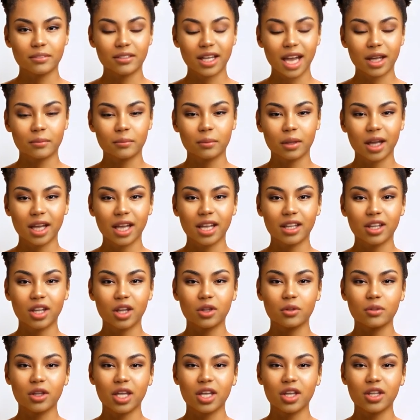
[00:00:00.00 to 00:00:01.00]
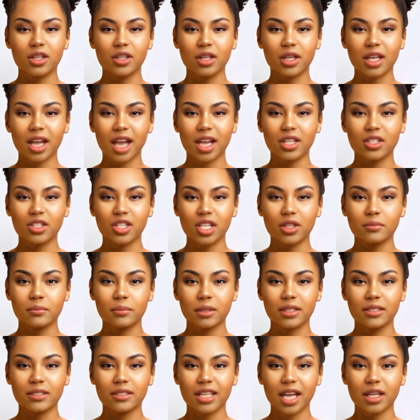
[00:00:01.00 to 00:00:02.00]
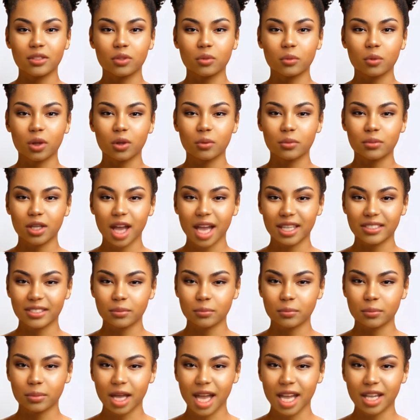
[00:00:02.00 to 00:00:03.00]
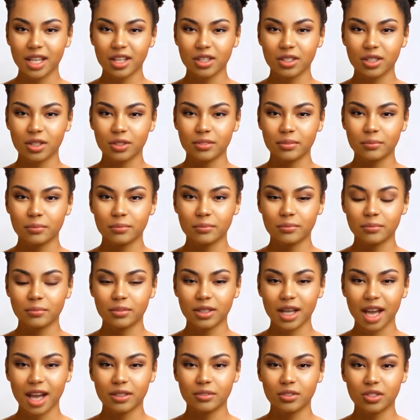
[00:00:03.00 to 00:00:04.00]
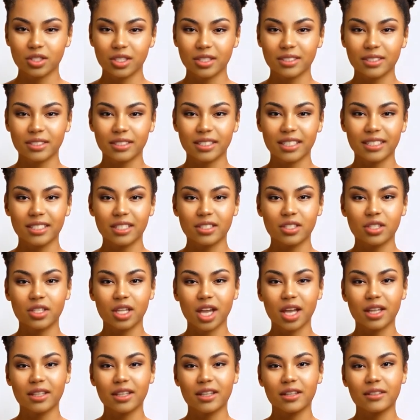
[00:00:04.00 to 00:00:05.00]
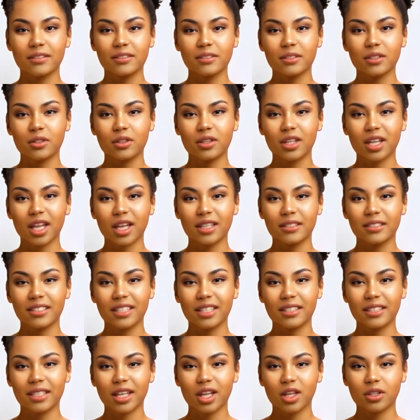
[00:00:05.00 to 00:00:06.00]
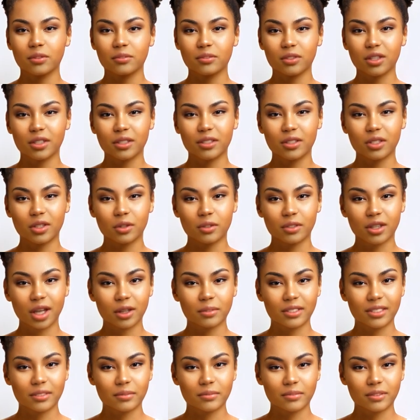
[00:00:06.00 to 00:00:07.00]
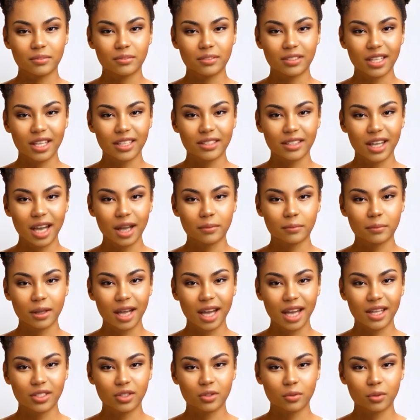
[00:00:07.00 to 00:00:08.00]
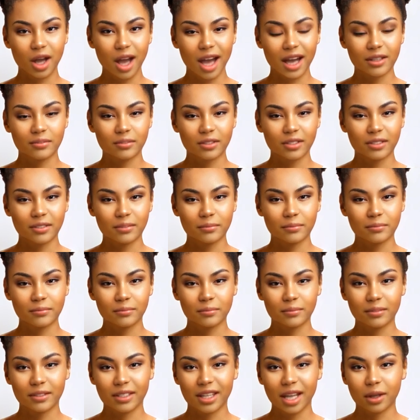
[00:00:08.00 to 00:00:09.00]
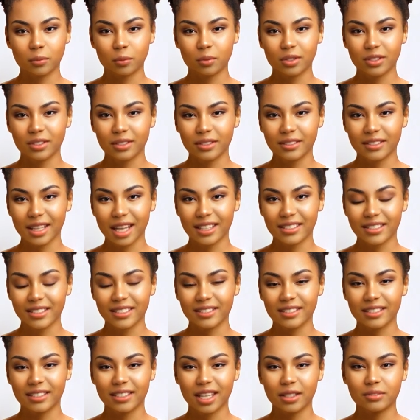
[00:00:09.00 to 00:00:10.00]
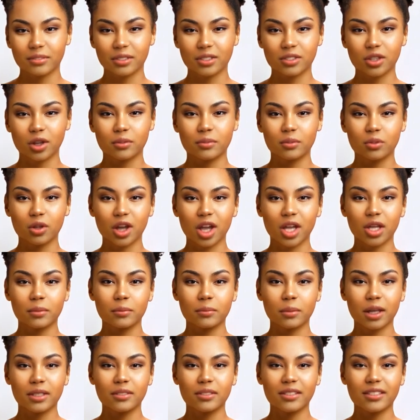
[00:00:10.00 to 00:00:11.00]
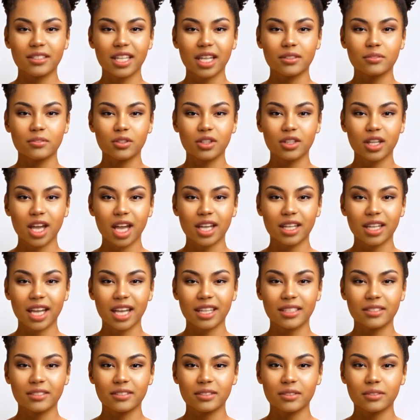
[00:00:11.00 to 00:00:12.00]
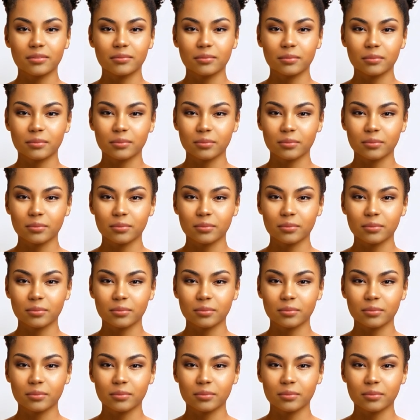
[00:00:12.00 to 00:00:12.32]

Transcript: NBA career, achievements and growth as a player. After his stint in China, Mudiay declared for the 2015 NBA draft and was selected 7th overall by the Denver Nuggets.